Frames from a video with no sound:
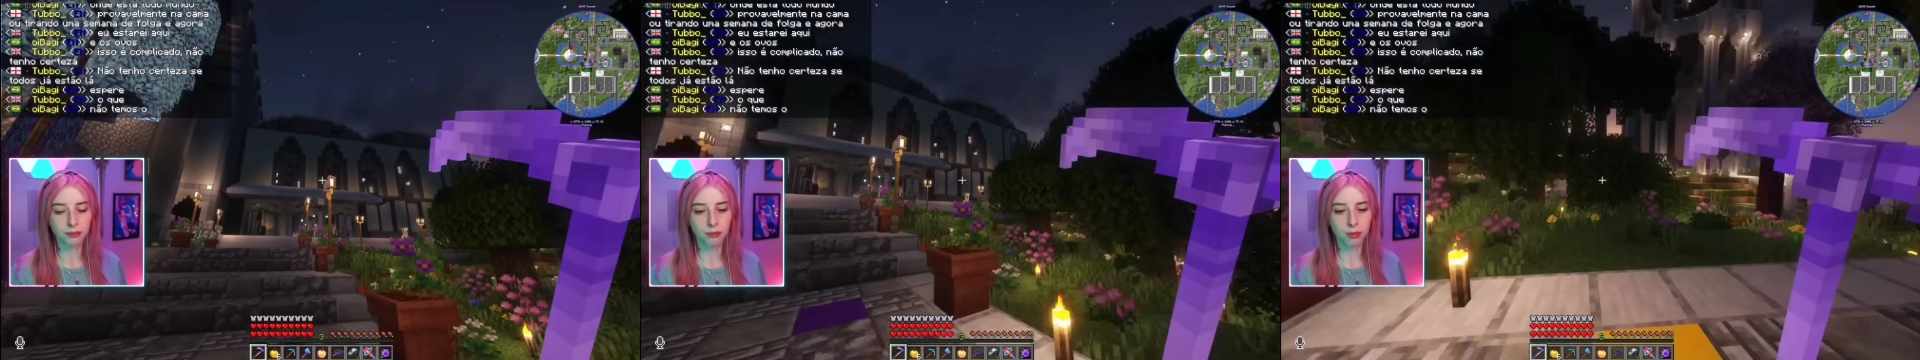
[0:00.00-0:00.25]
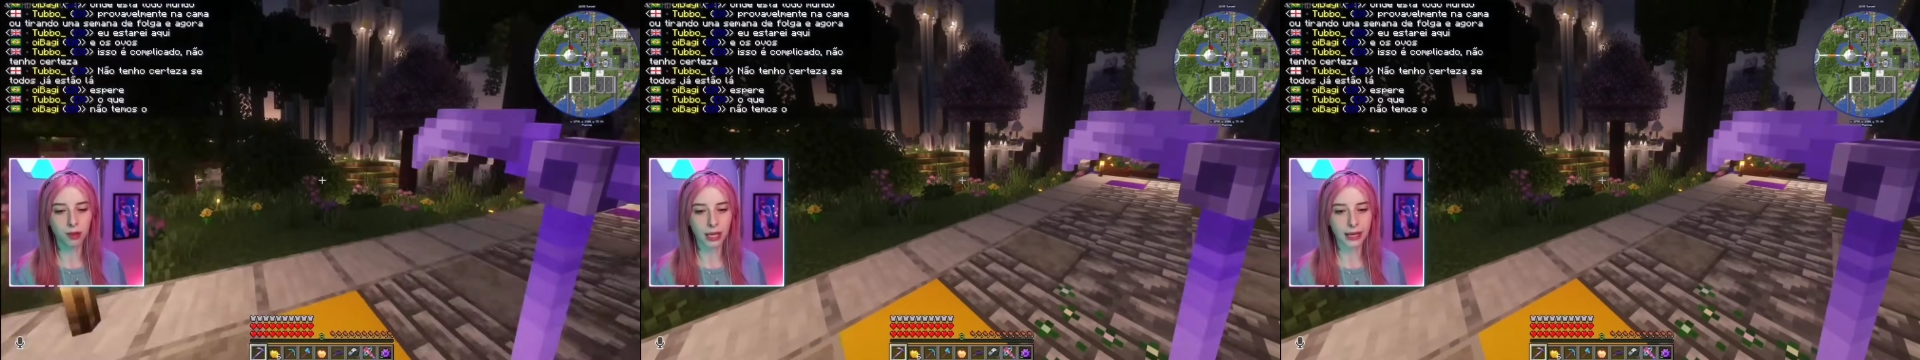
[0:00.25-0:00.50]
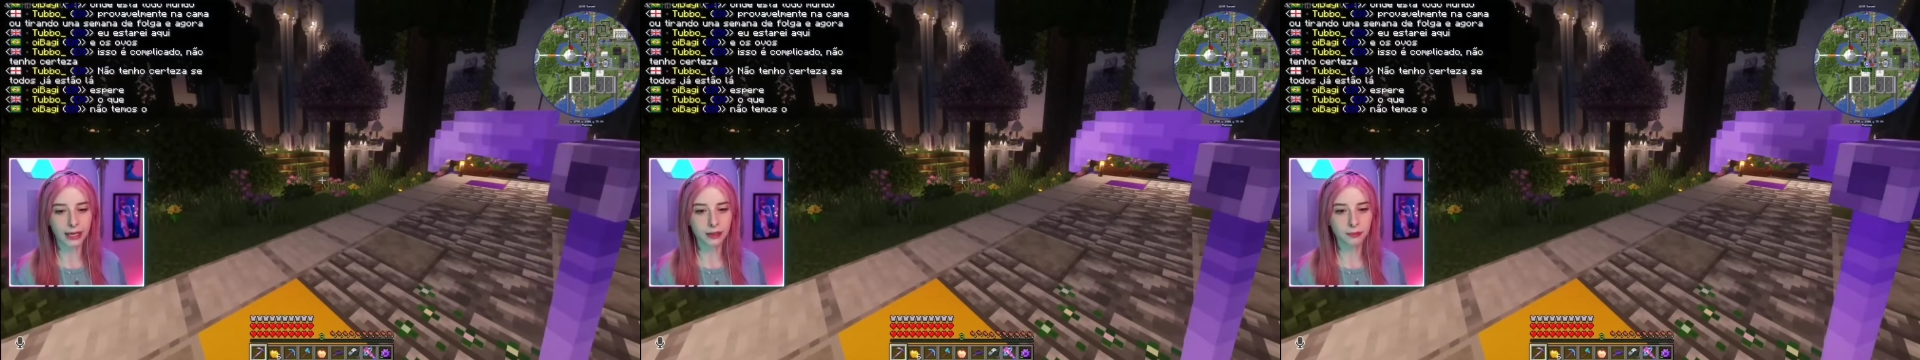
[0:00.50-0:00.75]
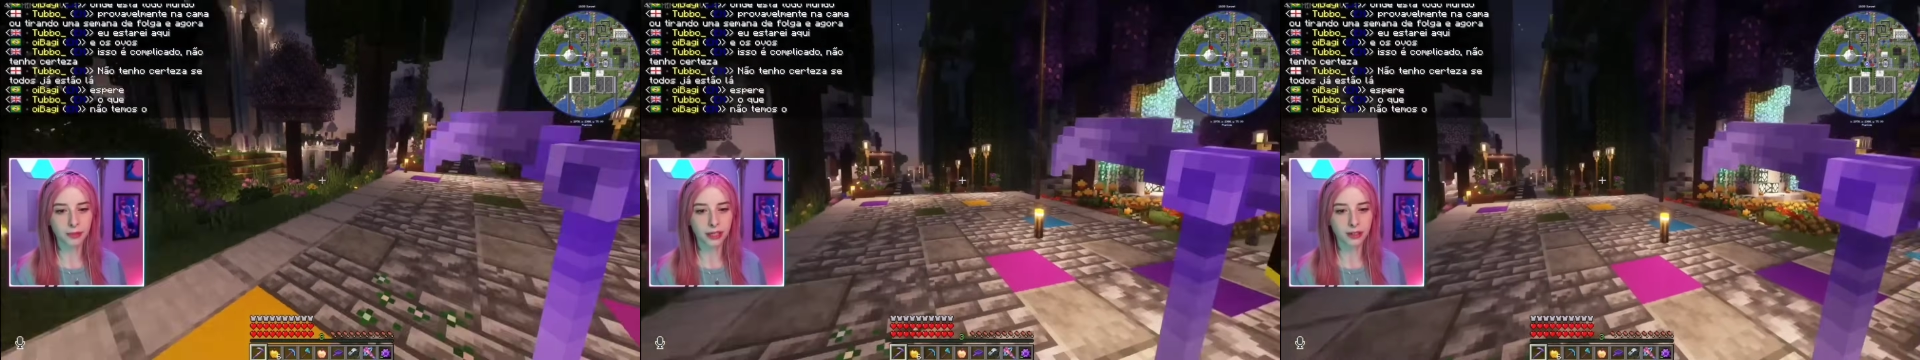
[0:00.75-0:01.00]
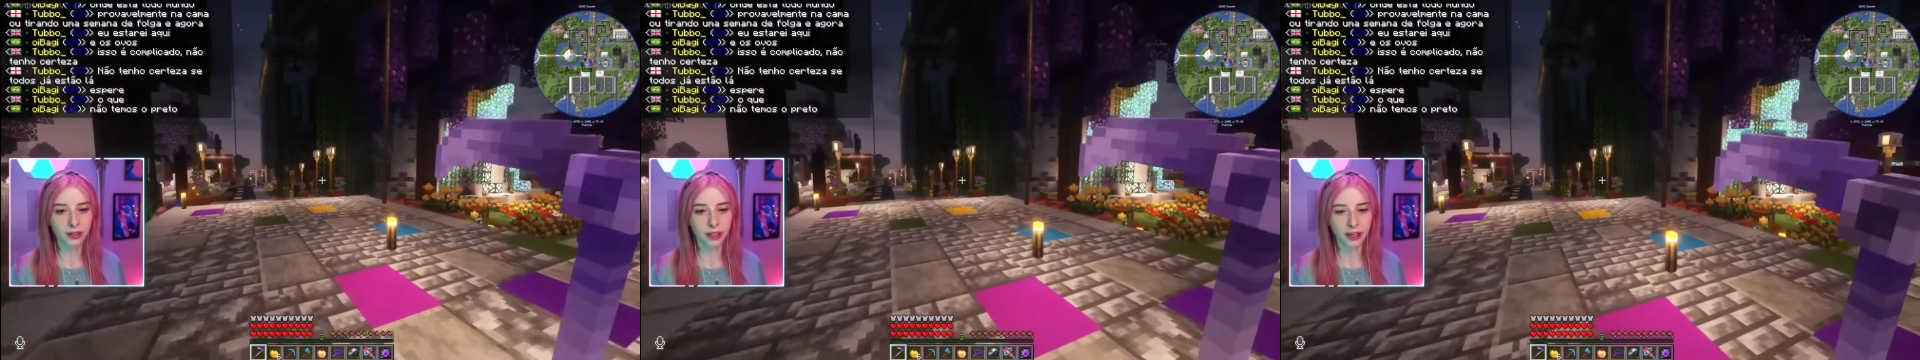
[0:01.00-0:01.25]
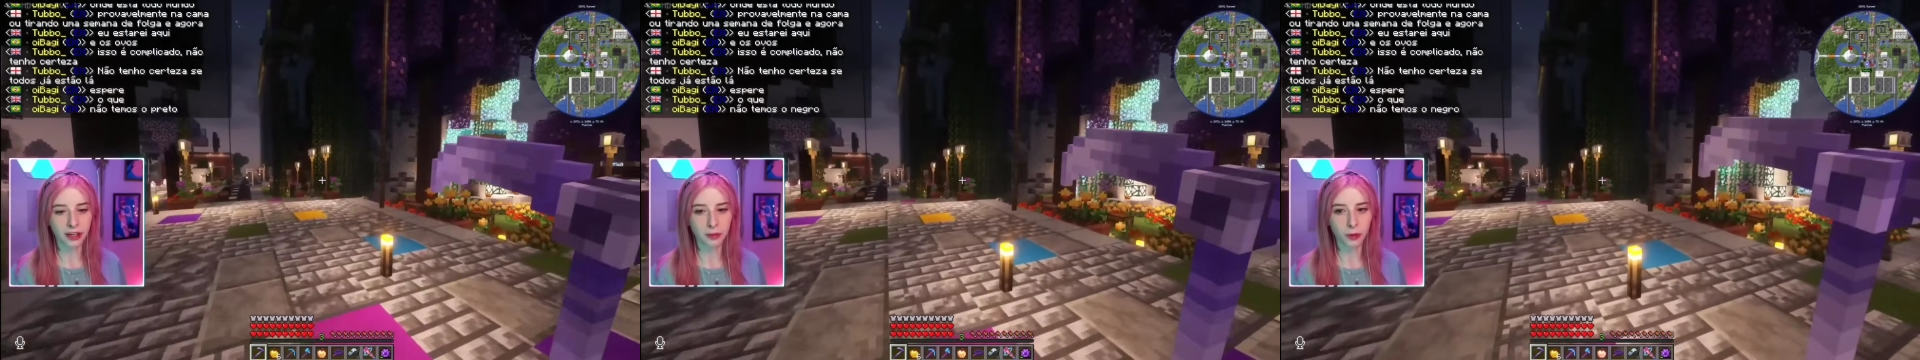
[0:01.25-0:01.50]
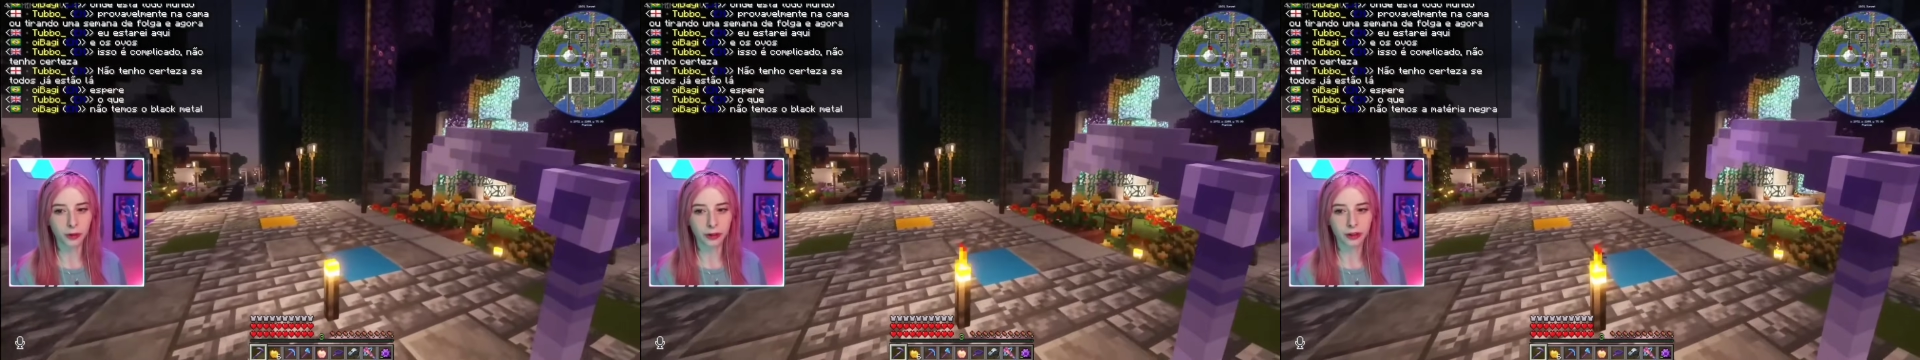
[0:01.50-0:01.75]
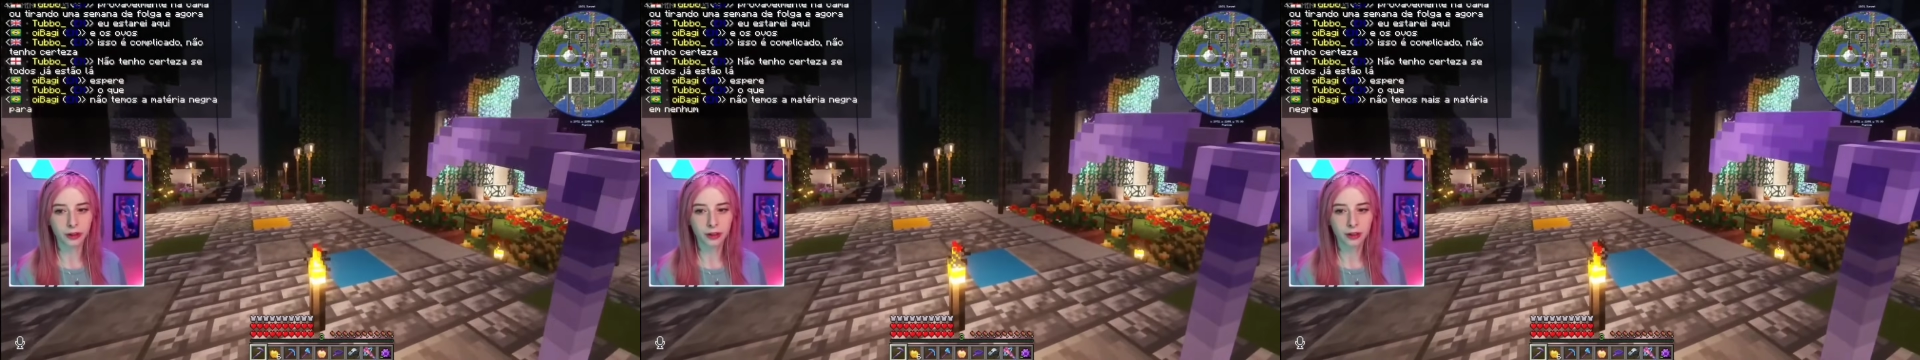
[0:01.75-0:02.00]
black matter
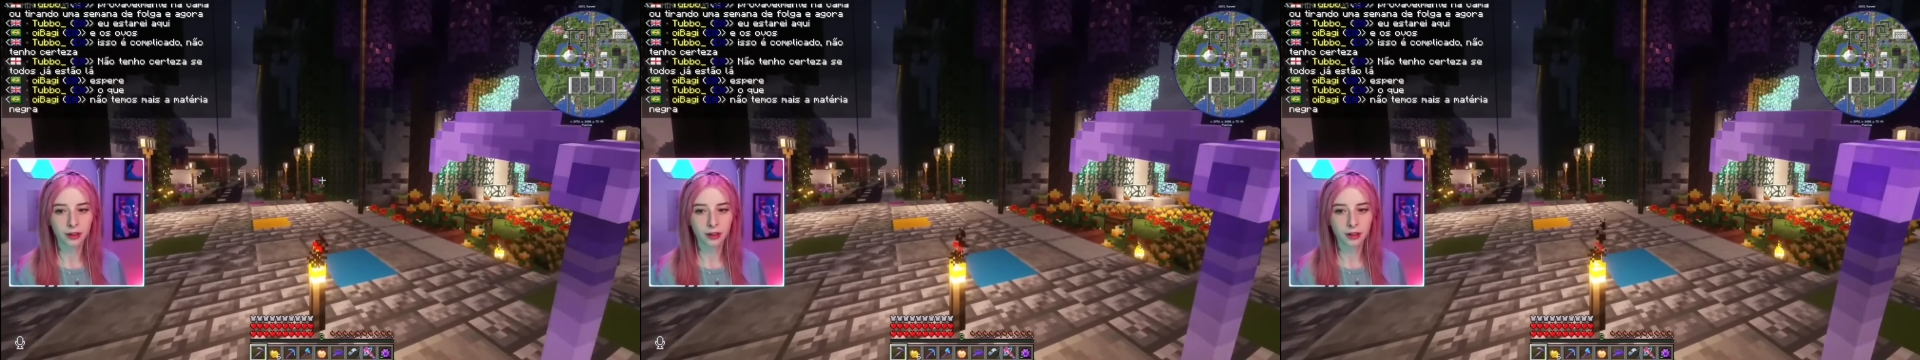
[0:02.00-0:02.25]
anymore.